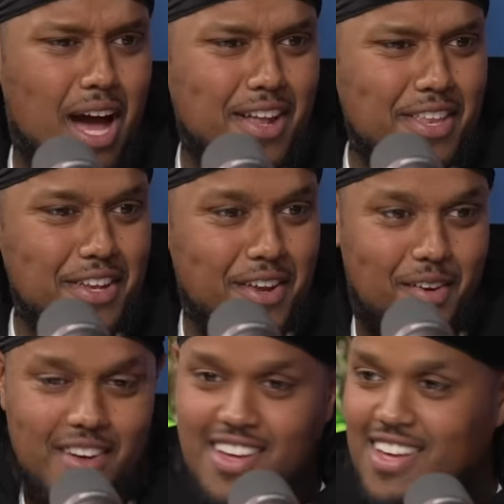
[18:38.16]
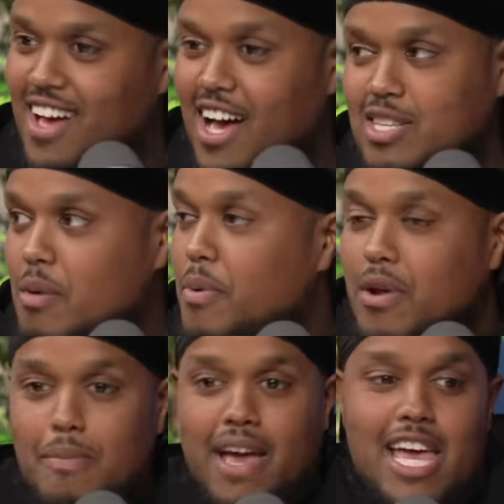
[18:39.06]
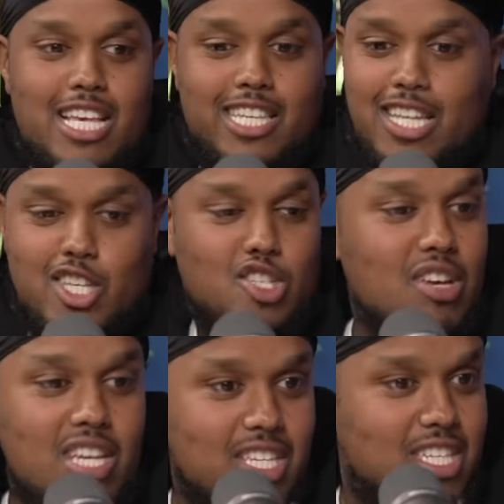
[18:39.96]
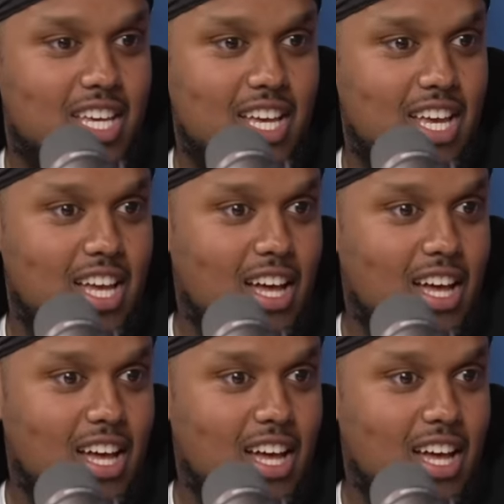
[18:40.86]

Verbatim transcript: well, how do you know? I said, my brother, my ears to the streets. Yeah, yeah,